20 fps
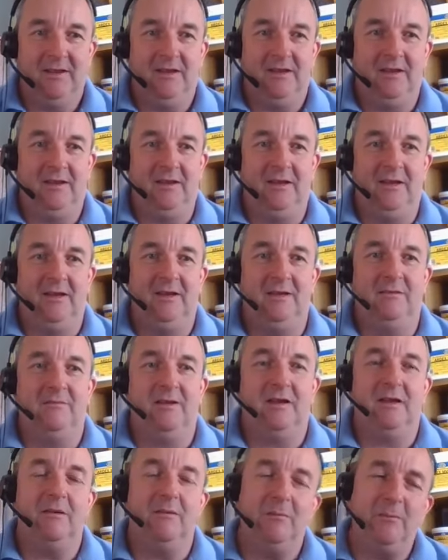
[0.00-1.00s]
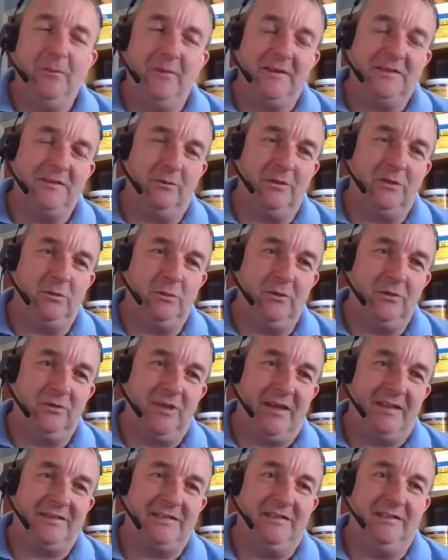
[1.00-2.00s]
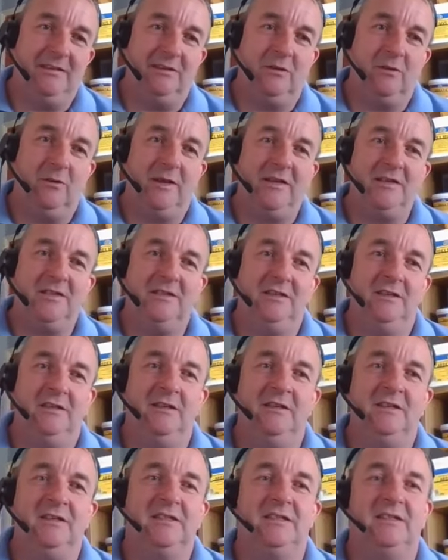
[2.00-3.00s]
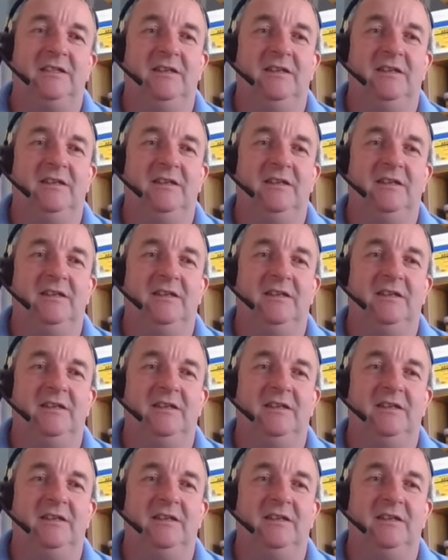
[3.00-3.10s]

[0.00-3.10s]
But it's always worth asking the questions.